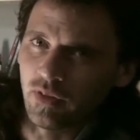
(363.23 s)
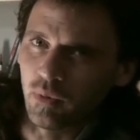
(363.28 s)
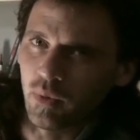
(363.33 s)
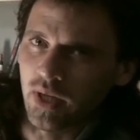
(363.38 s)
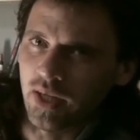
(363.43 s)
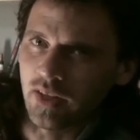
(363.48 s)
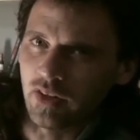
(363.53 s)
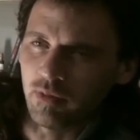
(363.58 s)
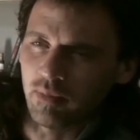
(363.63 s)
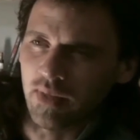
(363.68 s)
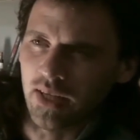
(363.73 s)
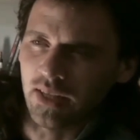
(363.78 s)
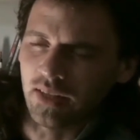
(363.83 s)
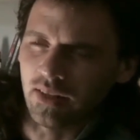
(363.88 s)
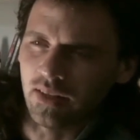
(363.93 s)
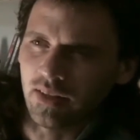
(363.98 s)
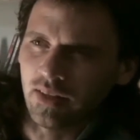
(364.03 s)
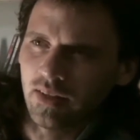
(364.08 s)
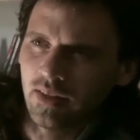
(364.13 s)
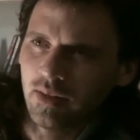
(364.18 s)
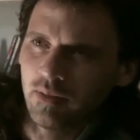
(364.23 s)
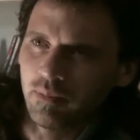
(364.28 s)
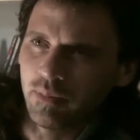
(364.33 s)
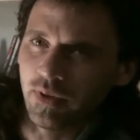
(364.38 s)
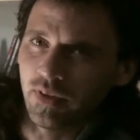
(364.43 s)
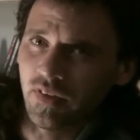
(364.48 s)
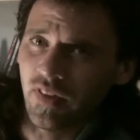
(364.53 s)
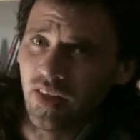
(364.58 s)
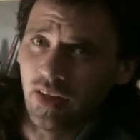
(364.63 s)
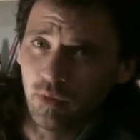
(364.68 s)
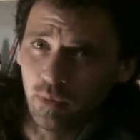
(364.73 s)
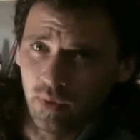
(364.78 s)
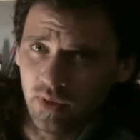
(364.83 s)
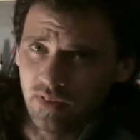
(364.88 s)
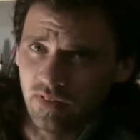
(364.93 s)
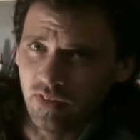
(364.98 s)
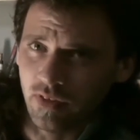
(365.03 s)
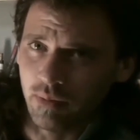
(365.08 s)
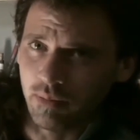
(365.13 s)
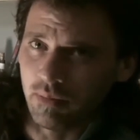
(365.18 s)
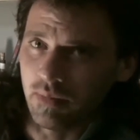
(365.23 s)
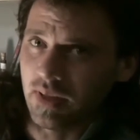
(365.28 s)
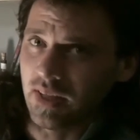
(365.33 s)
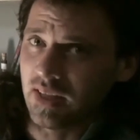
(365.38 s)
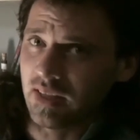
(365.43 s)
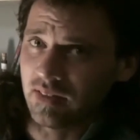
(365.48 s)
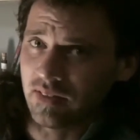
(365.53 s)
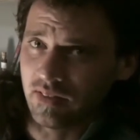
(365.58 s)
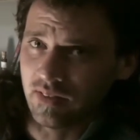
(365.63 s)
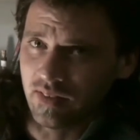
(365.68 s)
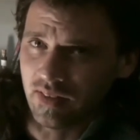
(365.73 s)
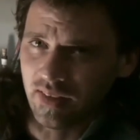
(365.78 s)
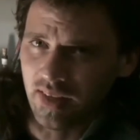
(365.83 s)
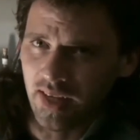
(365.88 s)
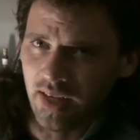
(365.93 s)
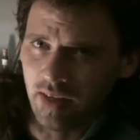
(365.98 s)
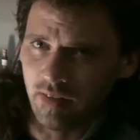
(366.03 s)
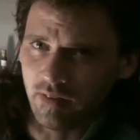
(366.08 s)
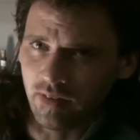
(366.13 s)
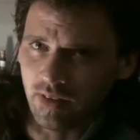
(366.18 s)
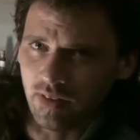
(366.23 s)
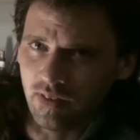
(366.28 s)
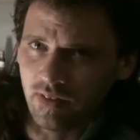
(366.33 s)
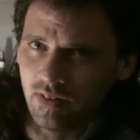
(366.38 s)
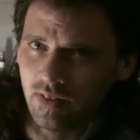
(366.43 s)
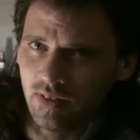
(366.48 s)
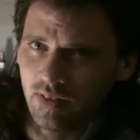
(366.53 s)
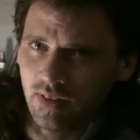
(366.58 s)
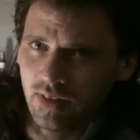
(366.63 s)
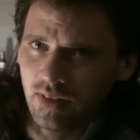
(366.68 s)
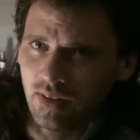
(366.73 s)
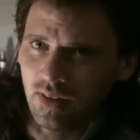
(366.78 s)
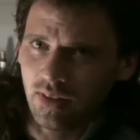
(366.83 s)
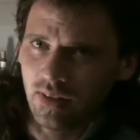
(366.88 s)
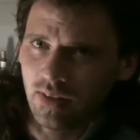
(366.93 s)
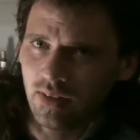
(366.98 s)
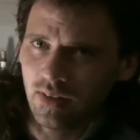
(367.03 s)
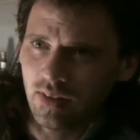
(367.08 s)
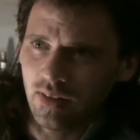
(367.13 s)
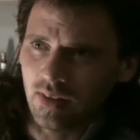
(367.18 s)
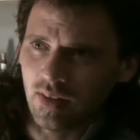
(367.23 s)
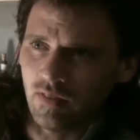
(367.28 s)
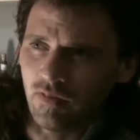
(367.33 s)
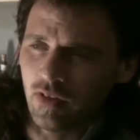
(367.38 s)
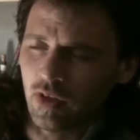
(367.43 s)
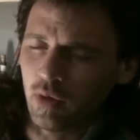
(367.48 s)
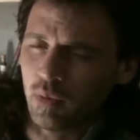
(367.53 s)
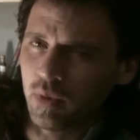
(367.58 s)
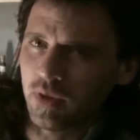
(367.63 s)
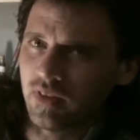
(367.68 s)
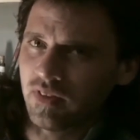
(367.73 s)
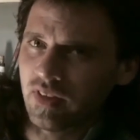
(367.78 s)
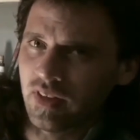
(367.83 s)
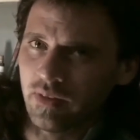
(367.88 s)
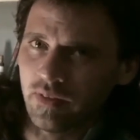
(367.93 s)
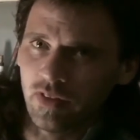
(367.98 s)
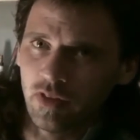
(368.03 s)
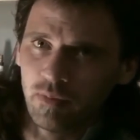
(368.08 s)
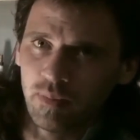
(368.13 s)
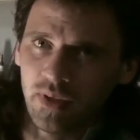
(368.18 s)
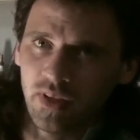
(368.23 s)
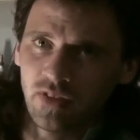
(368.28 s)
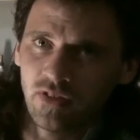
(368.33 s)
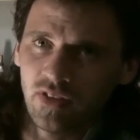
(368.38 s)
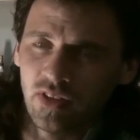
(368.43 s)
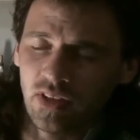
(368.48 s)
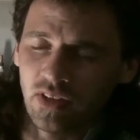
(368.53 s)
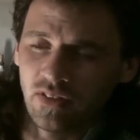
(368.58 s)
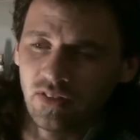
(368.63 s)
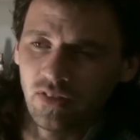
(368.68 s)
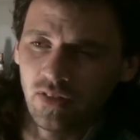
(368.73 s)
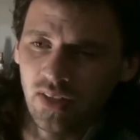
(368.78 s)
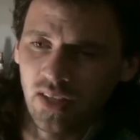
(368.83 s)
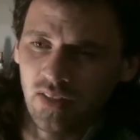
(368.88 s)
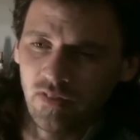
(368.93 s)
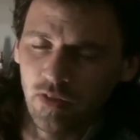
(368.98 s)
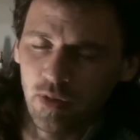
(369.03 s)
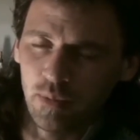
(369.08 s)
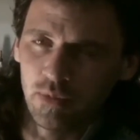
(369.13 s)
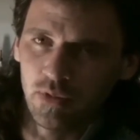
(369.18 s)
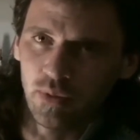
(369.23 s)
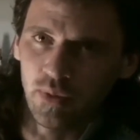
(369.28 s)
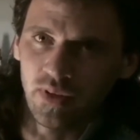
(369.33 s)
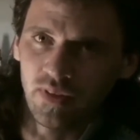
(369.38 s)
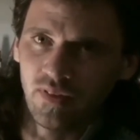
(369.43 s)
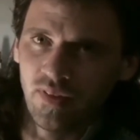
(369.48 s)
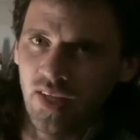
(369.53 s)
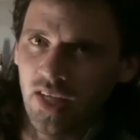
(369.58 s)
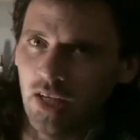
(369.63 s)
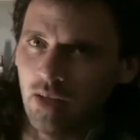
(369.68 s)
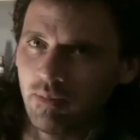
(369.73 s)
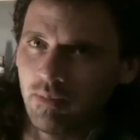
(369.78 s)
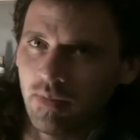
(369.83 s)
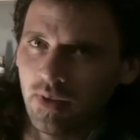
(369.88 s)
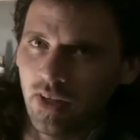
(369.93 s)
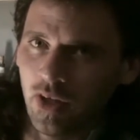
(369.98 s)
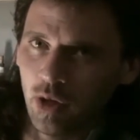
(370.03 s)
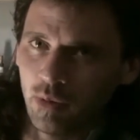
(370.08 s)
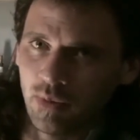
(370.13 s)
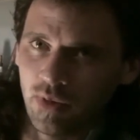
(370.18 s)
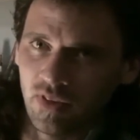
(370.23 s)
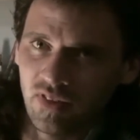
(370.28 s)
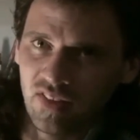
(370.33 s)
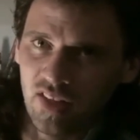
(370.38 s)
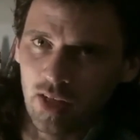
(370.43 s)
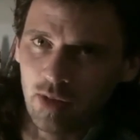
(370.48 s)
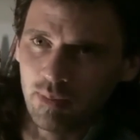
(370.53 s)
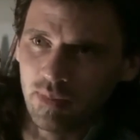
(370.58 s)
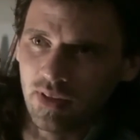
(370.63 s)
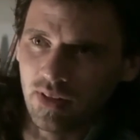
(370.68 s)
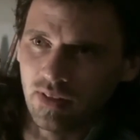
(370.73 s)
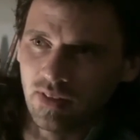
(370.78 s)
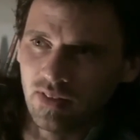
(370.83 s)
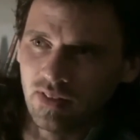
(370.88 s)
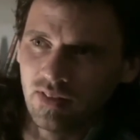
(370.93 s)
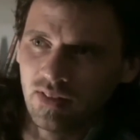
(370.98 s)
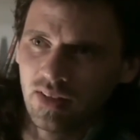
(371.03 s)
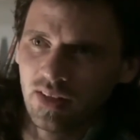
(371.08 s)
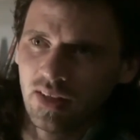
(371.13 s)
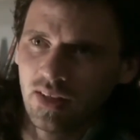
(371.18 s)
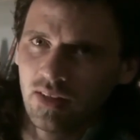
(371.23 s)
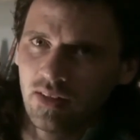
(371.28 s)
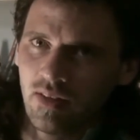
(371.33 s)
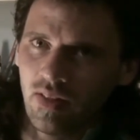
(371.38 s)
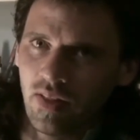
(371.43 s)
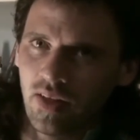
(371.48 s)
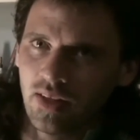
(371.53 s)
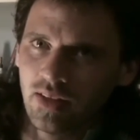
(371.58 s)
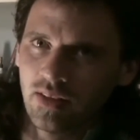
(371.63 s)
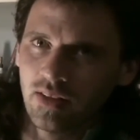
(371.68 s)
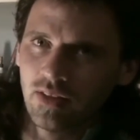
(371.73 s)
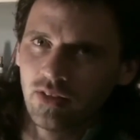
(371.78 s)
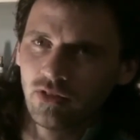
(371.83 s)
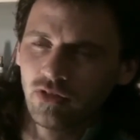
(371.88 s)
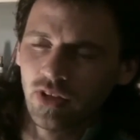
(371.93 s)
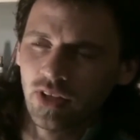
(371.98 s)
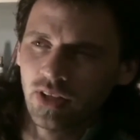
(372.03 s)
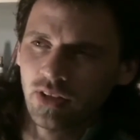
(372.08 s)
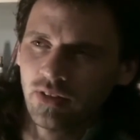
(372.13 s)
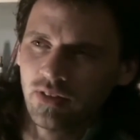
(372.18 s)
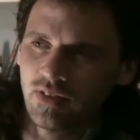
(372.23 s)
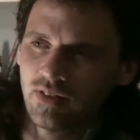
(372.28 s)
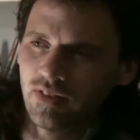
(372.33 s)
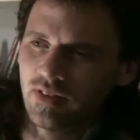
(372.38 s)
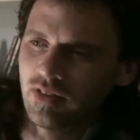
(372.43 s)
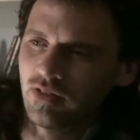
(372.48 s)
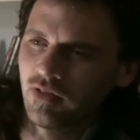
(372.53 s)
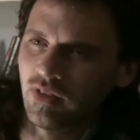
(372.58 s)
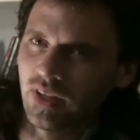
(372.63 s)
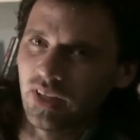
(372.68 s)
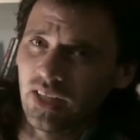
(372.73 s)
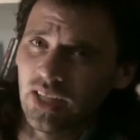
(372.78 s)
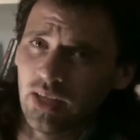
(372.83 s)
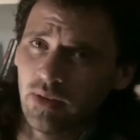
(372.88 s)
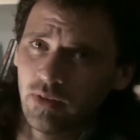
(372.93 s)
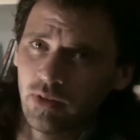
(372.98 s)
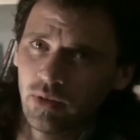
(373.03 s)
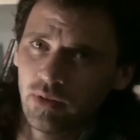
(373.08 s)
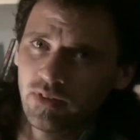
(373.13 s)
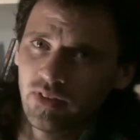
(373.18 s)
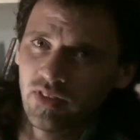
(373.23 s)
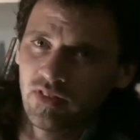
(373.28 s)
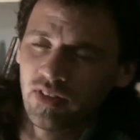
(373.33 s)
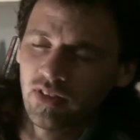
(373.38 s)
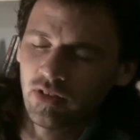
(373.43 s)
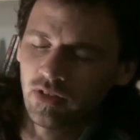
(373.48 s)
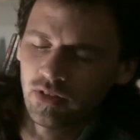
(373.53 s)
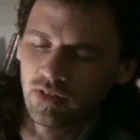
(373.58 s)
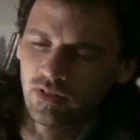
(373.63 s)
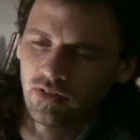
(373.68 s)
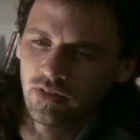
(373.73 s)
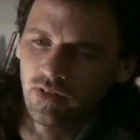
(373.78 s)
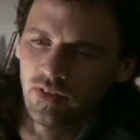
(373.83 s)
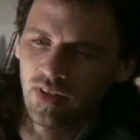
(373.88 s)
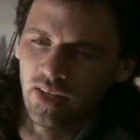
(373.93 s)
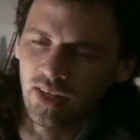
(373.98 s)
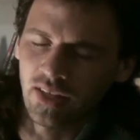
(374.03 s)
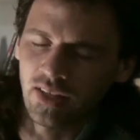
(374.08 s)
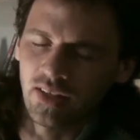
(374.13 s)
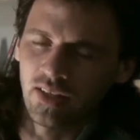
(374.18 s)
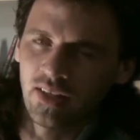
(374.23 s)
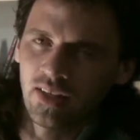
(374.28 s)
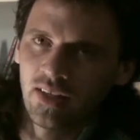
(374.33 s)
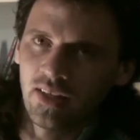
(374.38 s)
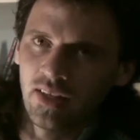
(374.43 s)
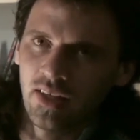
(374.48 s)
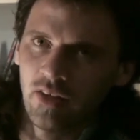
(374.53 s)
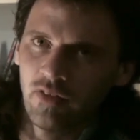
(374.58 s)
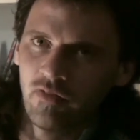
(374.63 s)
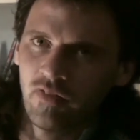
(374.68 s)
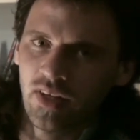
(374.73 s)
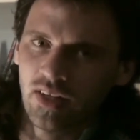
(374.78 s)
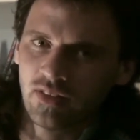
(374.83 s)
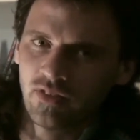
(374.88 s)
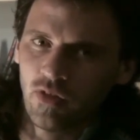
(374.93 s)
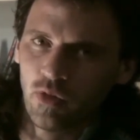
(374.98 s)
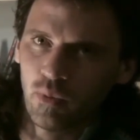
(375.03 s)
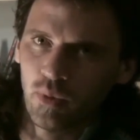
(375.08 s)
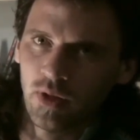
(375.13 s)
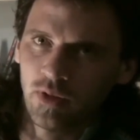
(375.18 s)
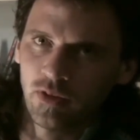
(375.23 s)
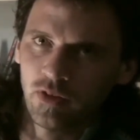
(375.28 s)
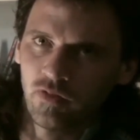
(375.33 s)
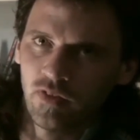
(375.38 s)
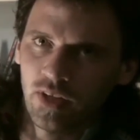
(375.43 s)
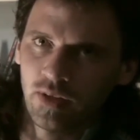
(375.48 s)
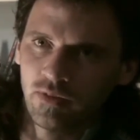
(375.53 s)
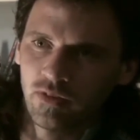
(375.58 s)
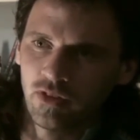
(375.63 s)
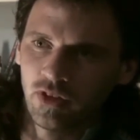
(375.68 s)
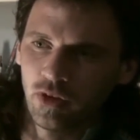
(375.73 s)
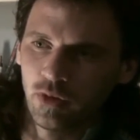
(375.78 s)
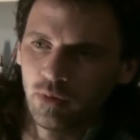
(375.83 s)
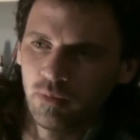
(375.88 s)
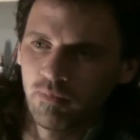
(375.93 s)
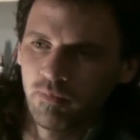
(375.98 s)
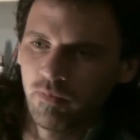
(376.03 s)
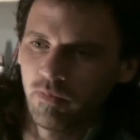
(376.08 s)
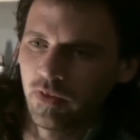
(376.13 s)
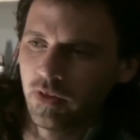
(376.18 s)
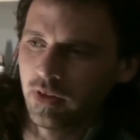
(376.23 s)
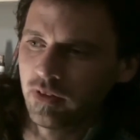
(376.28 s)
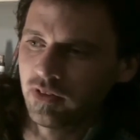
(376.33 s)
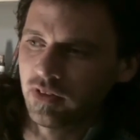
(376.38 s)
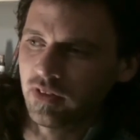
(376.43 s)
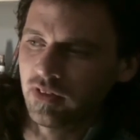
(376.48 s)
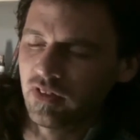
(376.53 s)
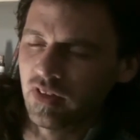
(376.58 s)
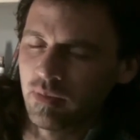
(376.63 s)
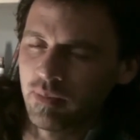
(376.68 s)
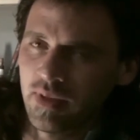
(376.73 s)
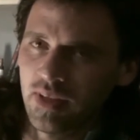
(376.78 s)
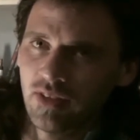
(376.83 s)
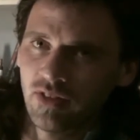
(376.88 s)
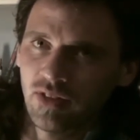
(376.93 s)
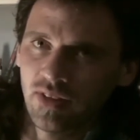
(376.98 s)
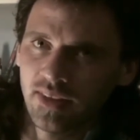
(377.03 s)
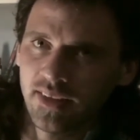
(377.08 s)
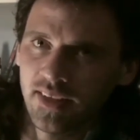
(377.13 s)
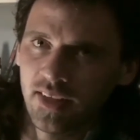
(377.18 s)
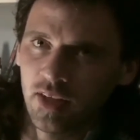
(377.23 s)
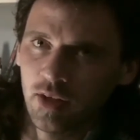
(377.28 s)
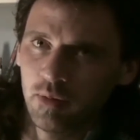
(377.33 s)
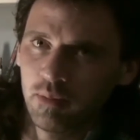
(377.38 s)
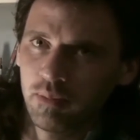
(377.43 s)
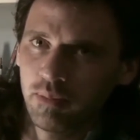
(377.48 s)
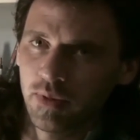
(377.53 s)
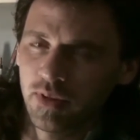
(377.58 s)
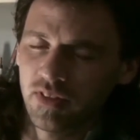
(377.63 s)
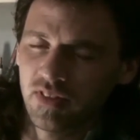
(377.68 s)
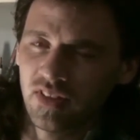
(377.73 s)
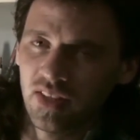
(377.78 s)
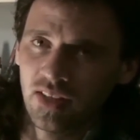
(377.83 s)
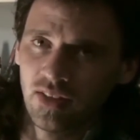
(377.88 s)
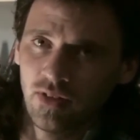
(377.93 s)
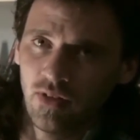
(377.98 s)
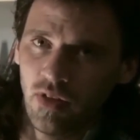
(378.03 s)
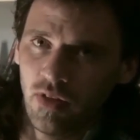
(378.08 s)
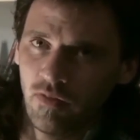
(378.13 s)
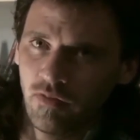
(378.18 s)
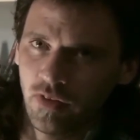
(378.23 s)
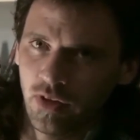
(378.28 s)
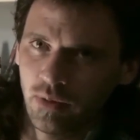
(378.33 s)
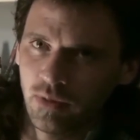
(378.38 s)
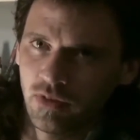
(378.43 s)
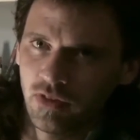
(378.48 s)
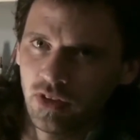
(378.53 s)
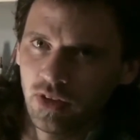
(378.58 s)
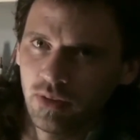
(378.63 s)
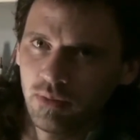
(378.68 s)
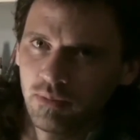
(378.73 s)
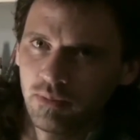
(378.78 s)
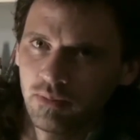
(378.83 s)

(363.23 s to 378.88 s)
wise man, but that wisdom isn't inherent. If you want our species to live up to its name, Homo sapiens, then try considering how your decisions today affect the world around you, not just immediately, but into the future.